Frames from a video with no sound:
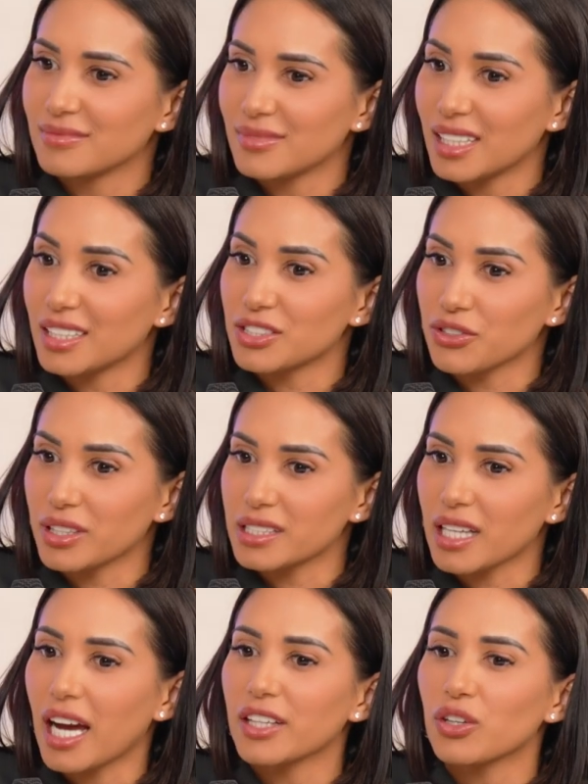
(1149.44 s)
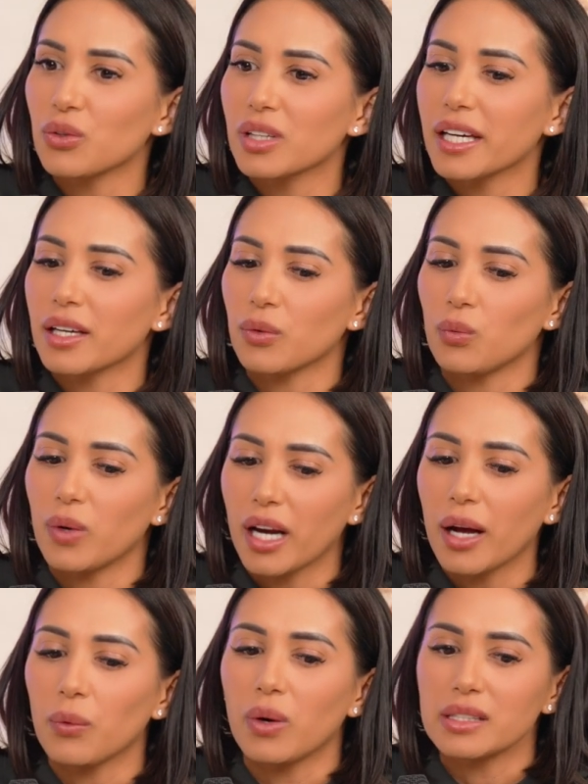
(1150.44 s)
That is crazy. I know, like, when
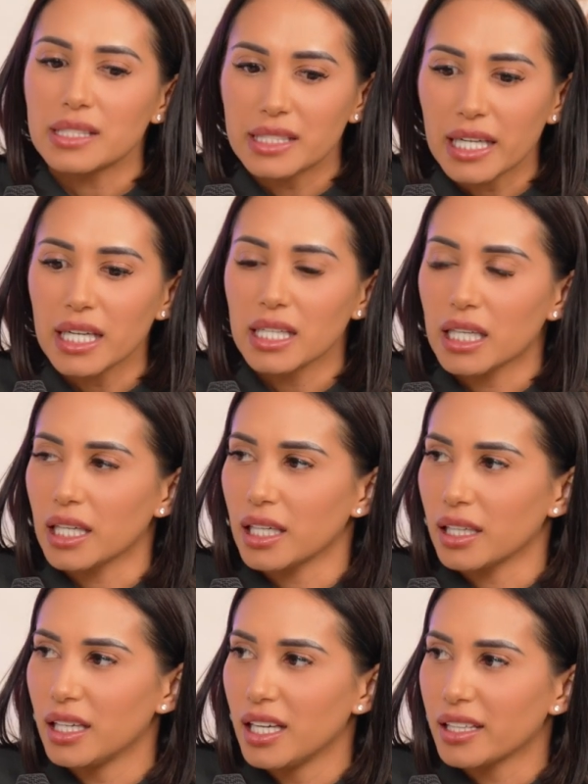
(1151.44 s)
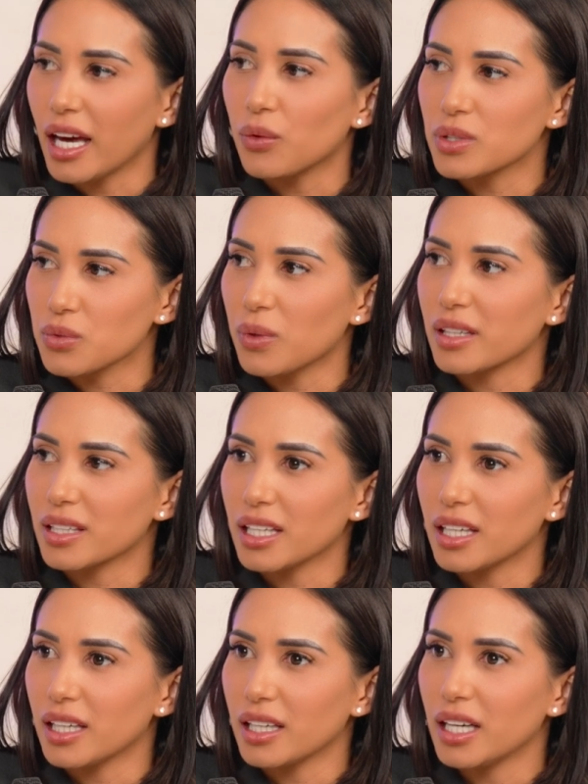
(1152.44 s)
I was dating, that was one
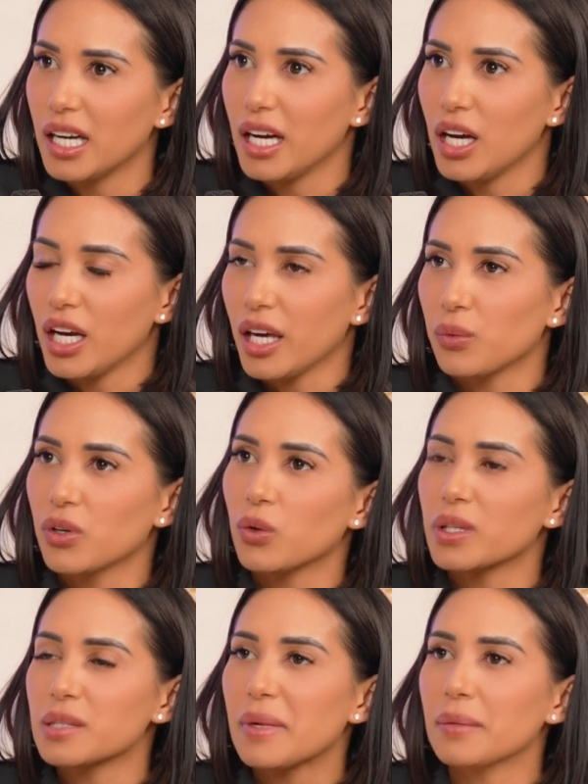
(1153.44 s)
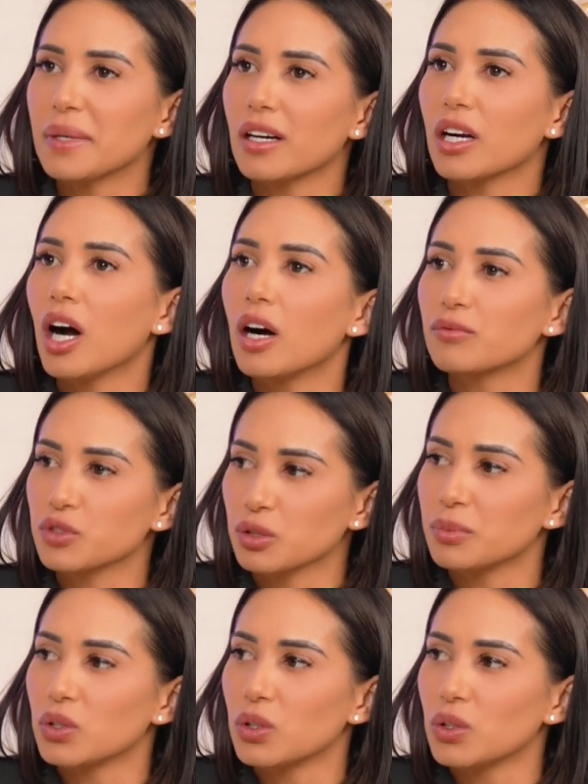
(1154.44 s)
thing. It would always make me
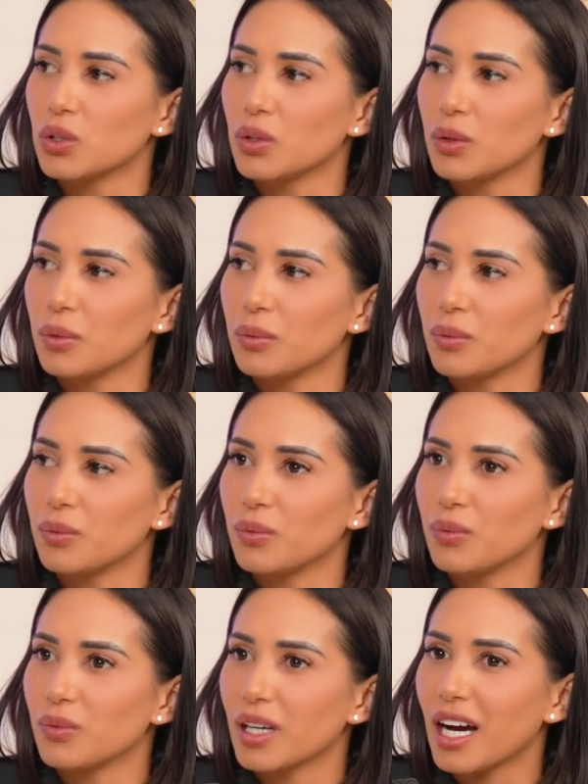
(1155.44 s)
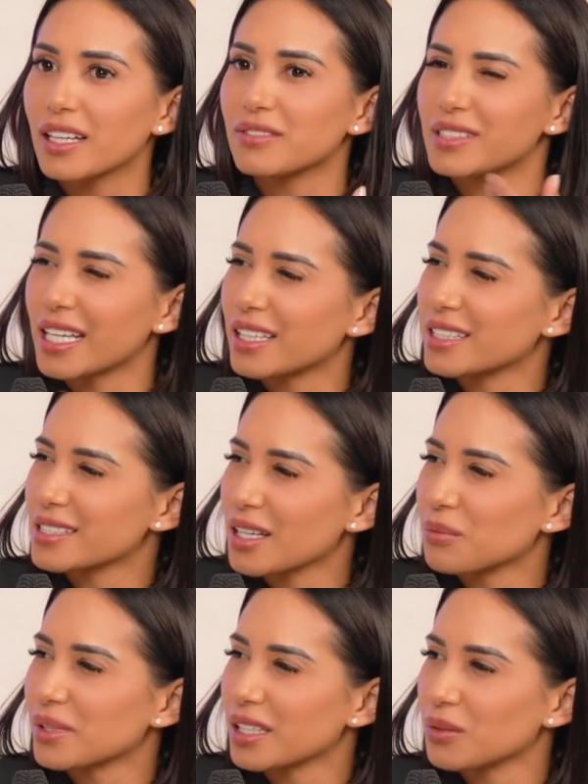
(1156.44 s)
uncomfortable kind of dating
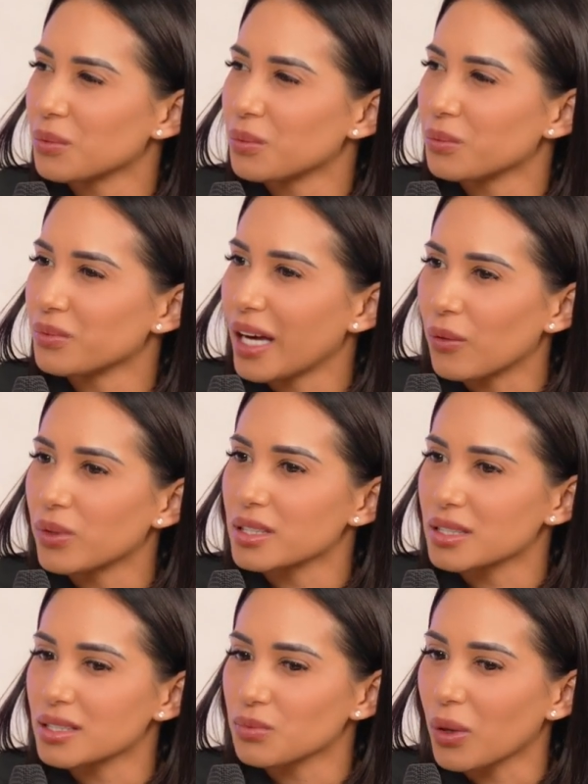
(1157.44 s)
somebody that was